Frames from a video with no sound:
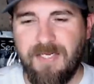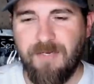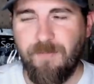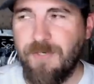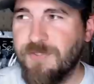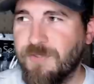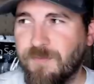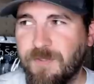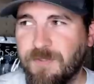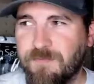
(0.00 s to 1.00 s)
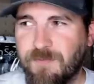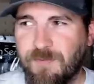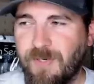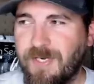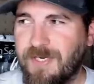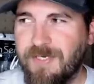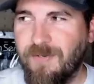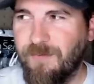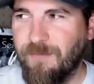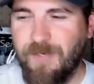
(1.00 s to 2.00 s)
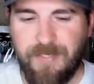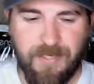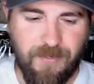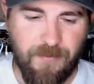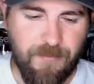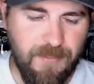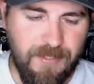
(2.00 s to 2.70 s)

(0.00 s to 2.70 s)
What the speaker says: gear ratio reels for cranking. The only way to go.